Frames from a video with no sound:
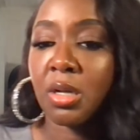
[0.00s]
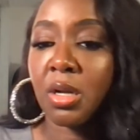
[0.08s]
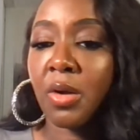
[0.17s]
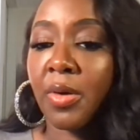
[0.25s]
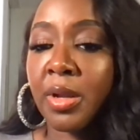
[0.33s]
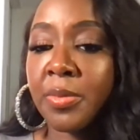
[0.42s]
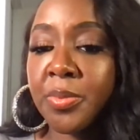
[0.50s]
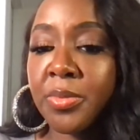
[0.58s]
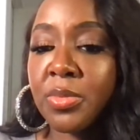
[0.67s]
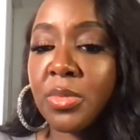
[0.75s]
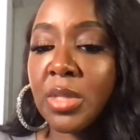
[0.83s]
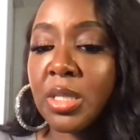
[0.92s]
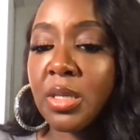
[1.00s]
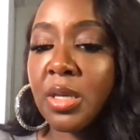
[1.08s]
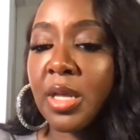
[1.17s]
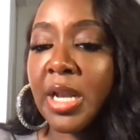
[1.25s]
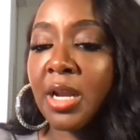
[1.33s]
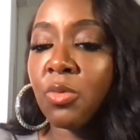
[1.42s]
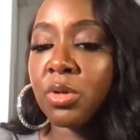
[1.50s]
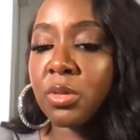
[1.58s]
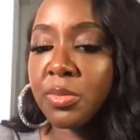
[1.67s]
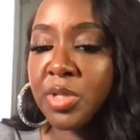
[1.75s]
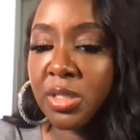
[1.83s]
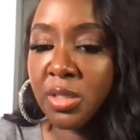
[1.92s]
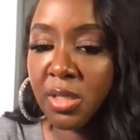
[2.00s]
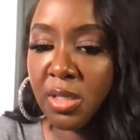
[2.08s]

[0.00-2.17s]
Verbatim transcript: All right. And I don't let me